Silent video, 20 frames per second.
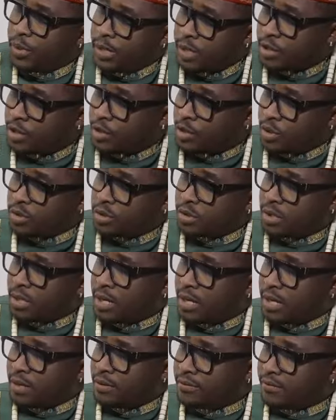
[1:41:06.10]
We don't
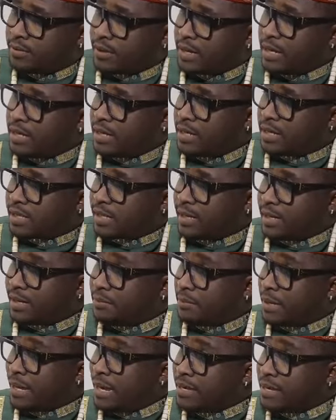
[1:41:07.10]
have any
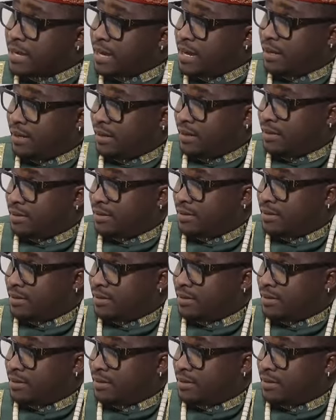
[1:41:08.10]
time again.